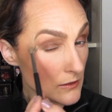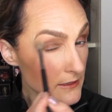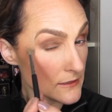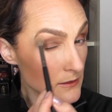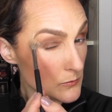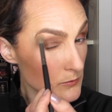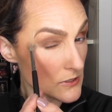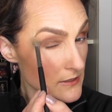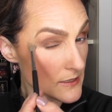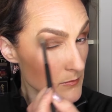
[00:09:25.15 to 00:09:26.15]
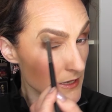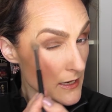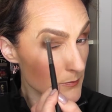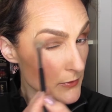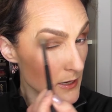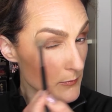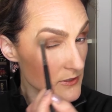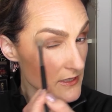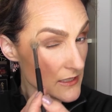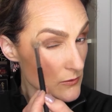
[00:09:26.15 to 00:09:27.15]
all I did to set my eye primer
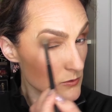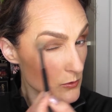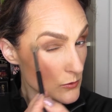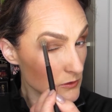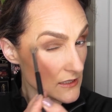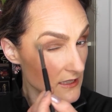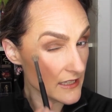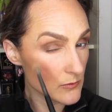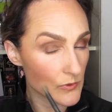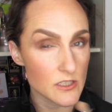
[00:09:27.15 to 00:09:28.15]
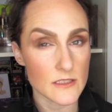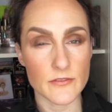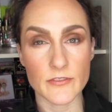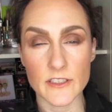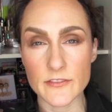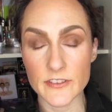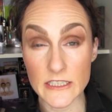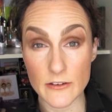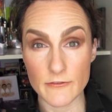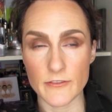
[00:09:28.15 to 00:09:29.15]
is I used Hoola Light, which is a very,
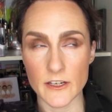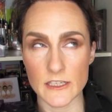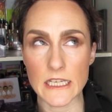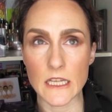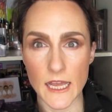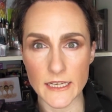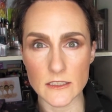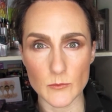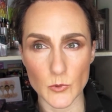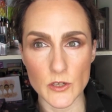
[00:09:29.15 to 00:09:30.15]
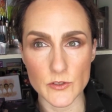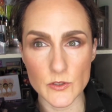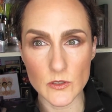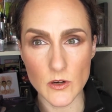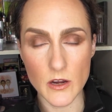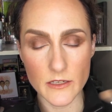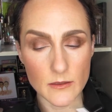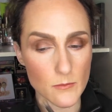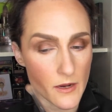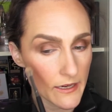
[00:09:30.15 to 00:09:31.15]
very, very light bronzer
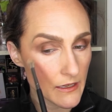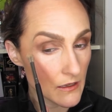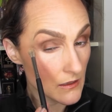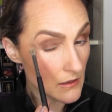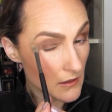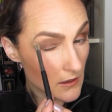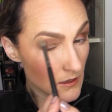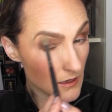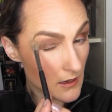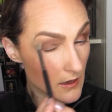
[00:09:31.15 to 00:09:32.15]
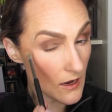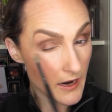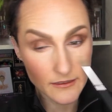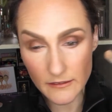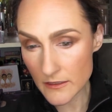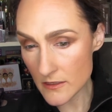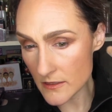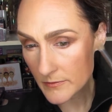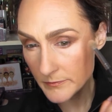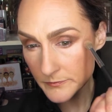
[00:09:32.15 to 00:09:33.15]
on my
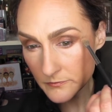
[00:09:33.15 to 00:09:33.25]
eyelids.